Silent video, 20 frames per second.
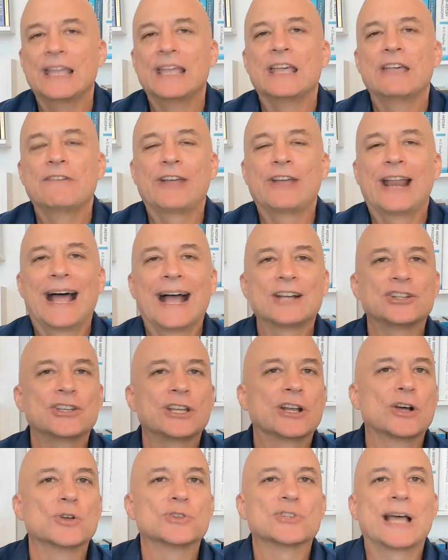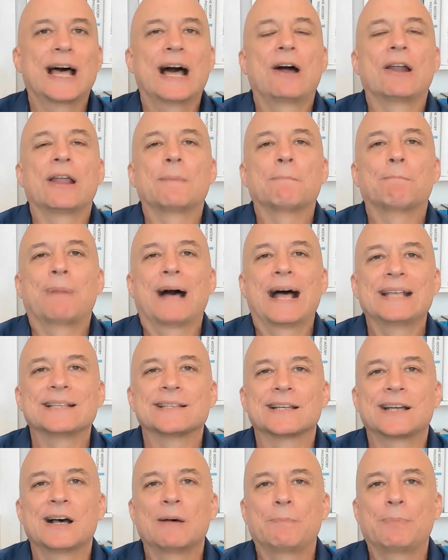If it actually goes out and buys
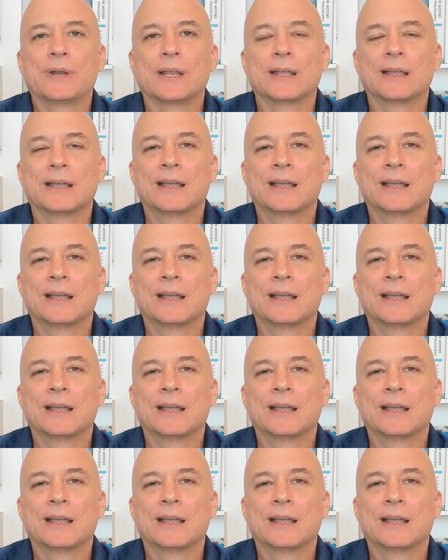a company